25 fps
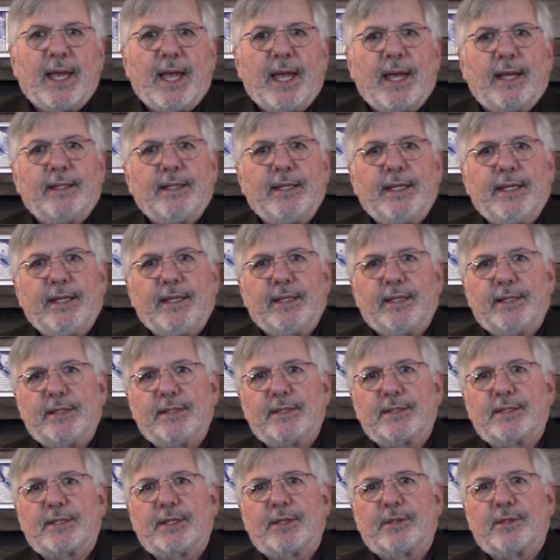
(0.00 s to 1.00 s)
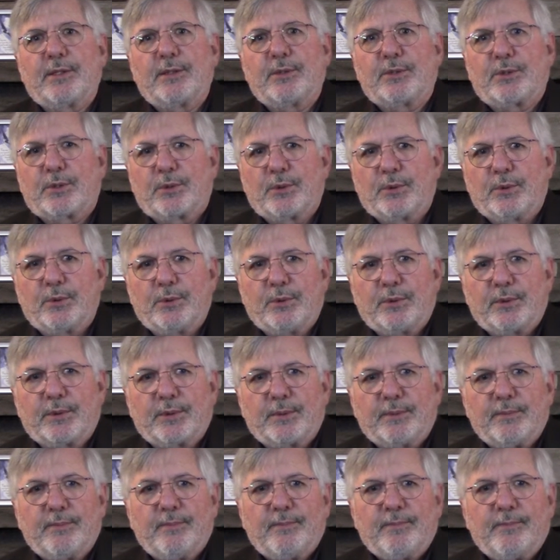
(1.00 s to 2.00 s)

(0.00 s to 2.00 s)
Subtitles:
and he is the truth.